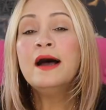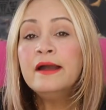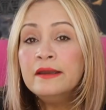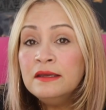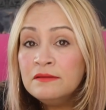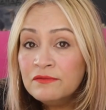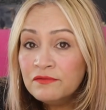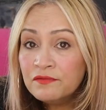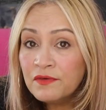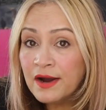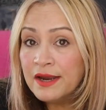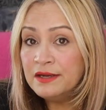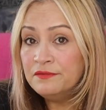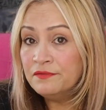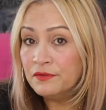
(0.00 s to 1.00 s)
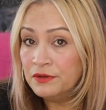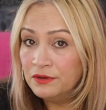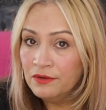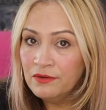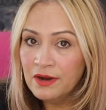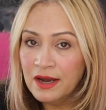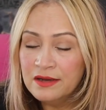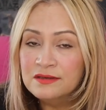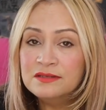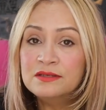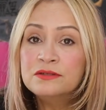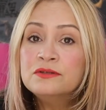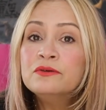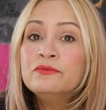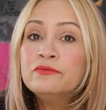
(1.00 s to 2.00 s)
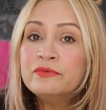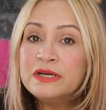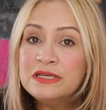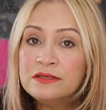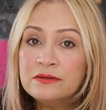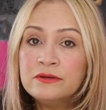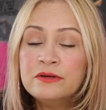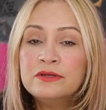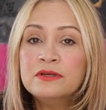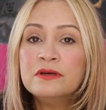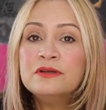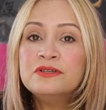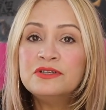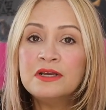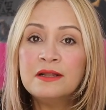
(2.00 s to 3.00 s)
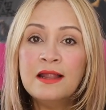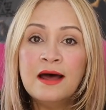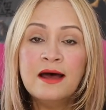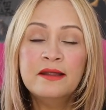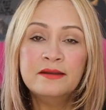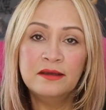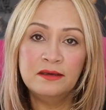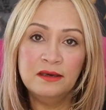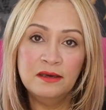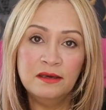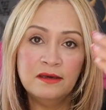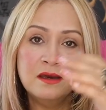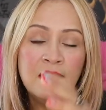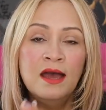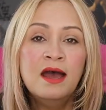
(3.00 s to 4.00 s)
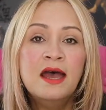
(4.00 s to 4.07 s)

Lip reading: I invite for you guys to research Sheila Nagig.